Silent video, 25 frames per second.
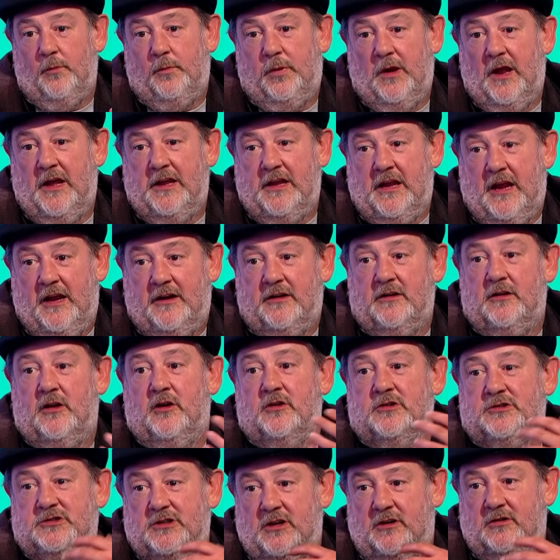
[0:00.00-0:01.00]
playing,
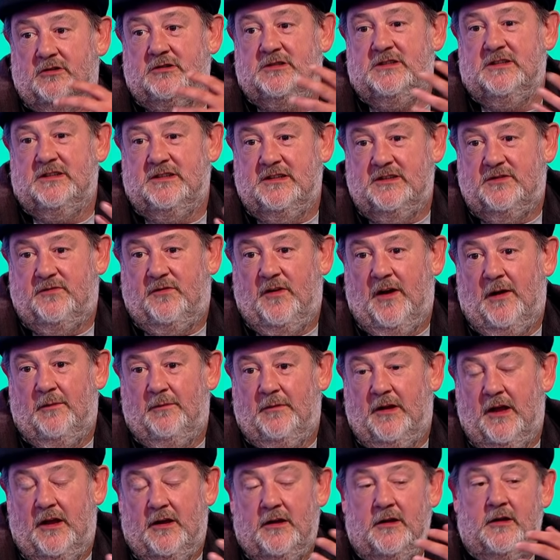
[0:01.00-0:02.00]
got talking to this
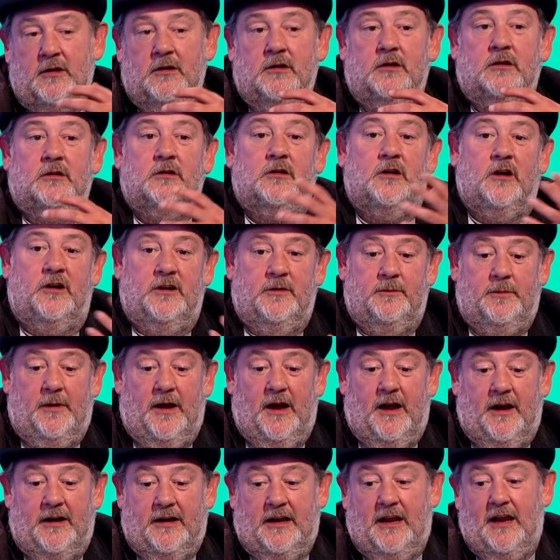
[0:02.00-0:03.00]
family, got
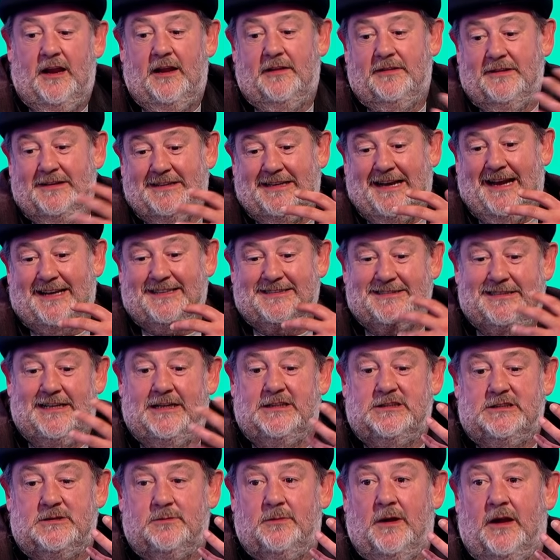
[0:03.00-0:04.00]
about it, and the dad
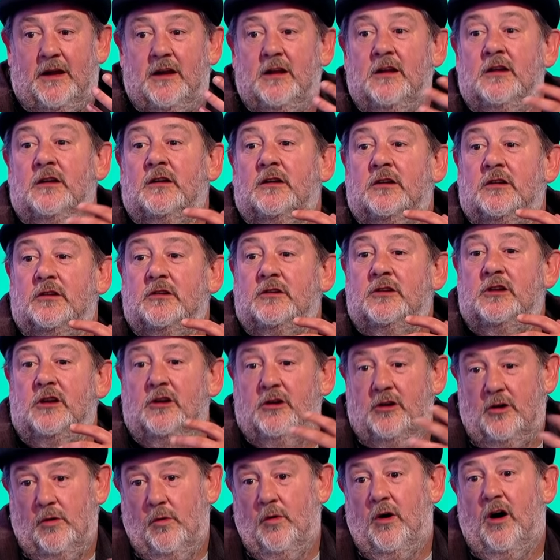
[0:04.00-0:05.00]
said to me, you
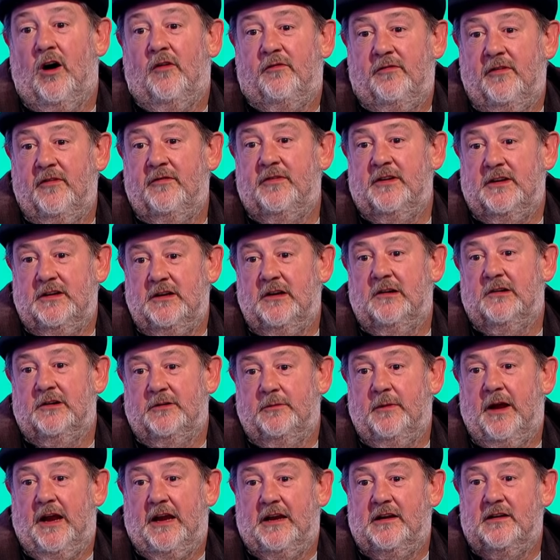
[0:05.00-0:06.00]
go off, if it, you know
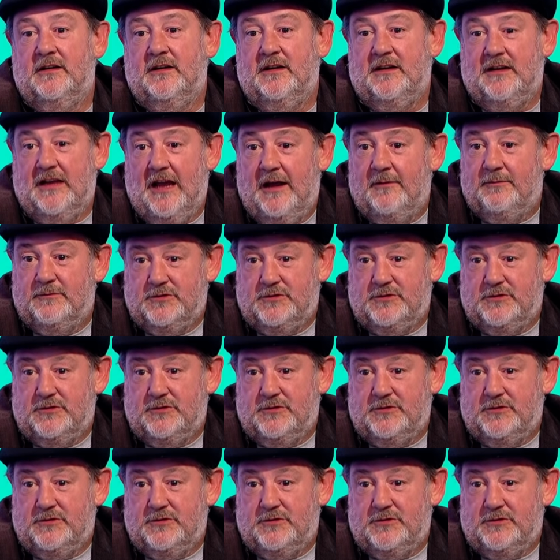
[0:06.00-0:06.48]
what I mean, get them